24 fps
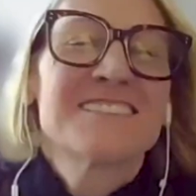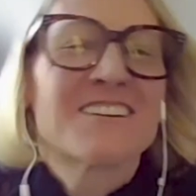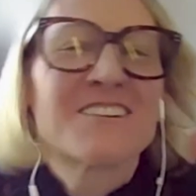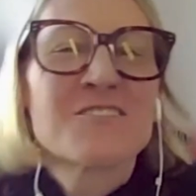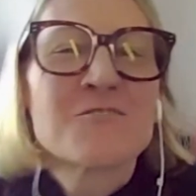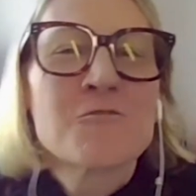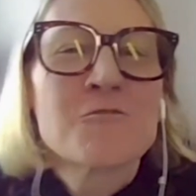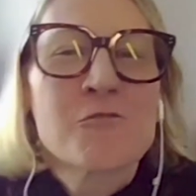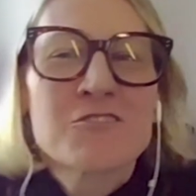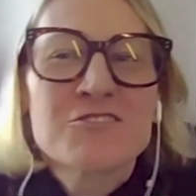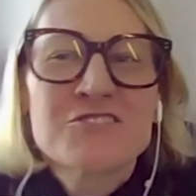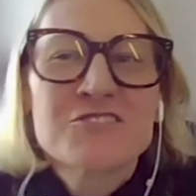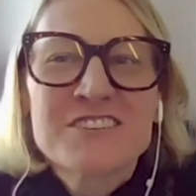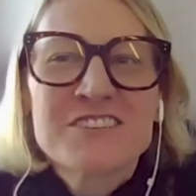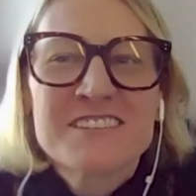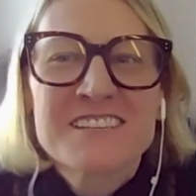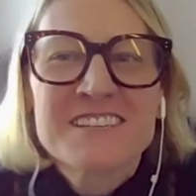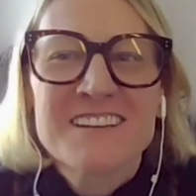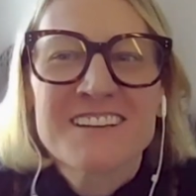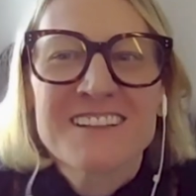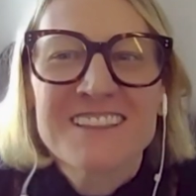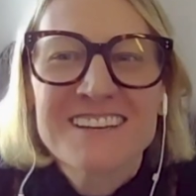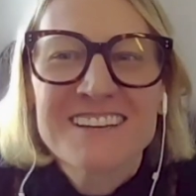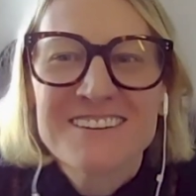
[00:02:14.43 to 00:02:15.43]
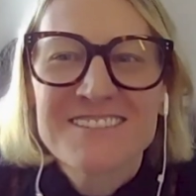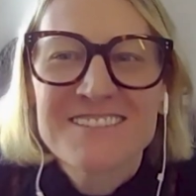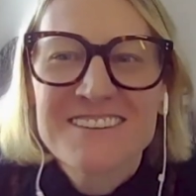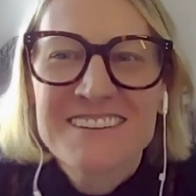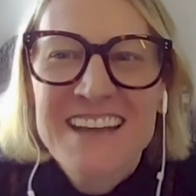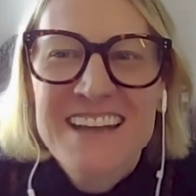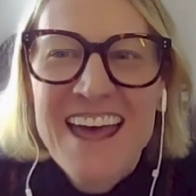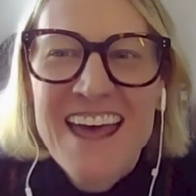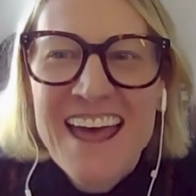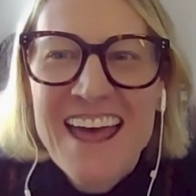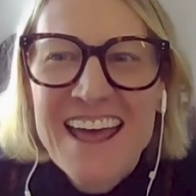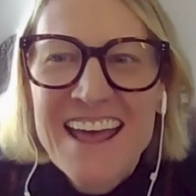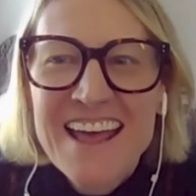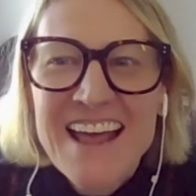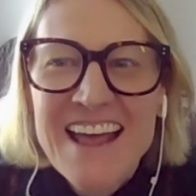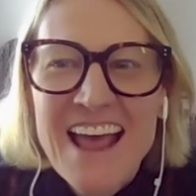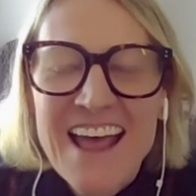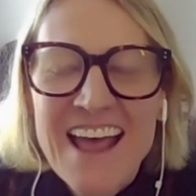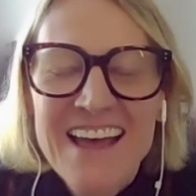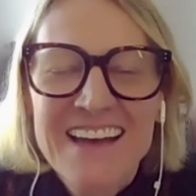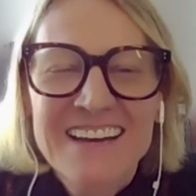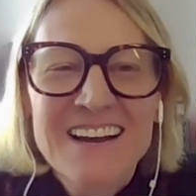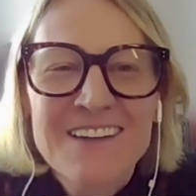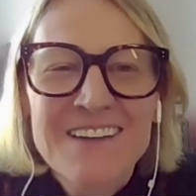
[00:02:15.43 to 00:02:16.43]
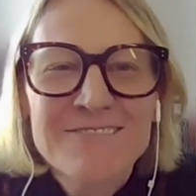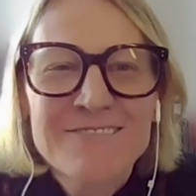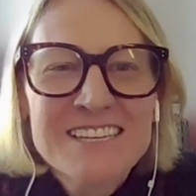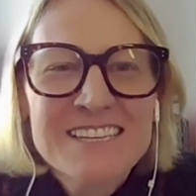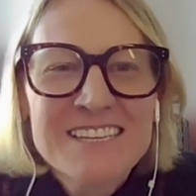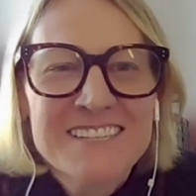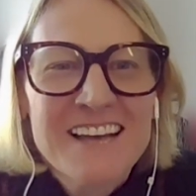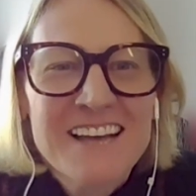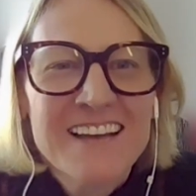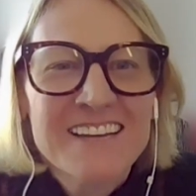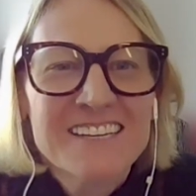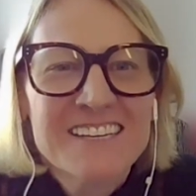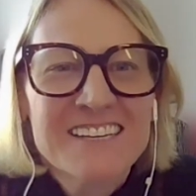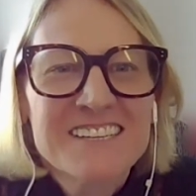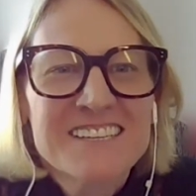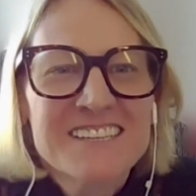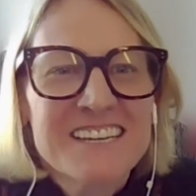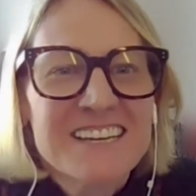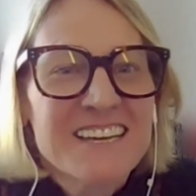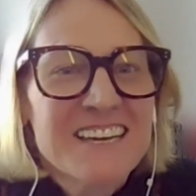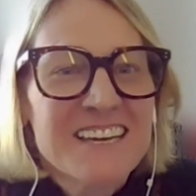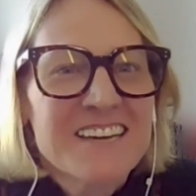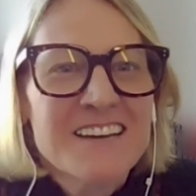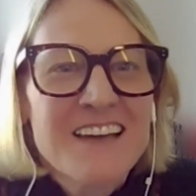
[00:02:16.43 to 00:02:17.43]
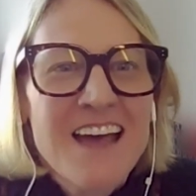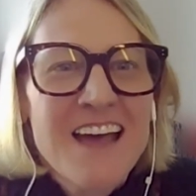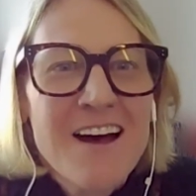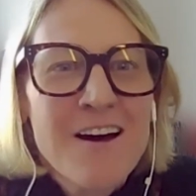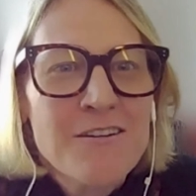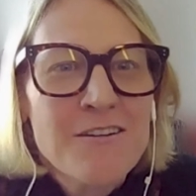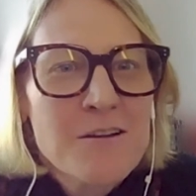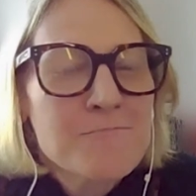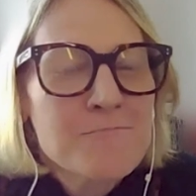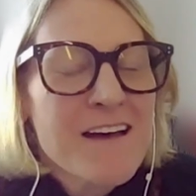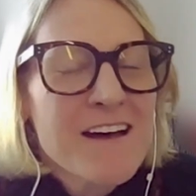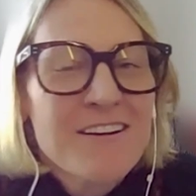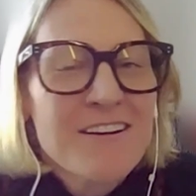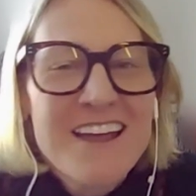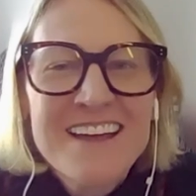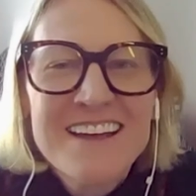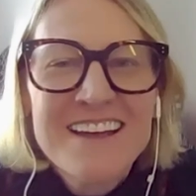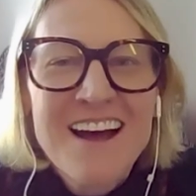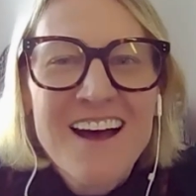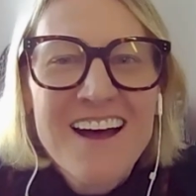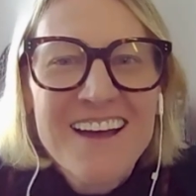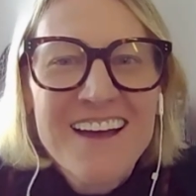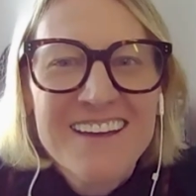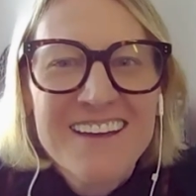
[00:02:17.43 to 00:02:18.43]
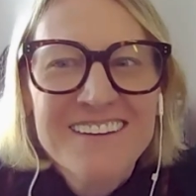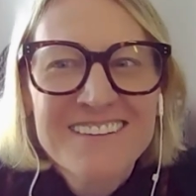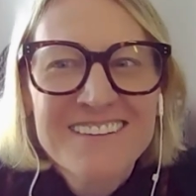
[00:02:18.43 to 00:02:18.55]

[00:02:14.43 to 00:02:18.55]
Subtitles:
gorgeous, clear day, and I'm excited to geek out about AI.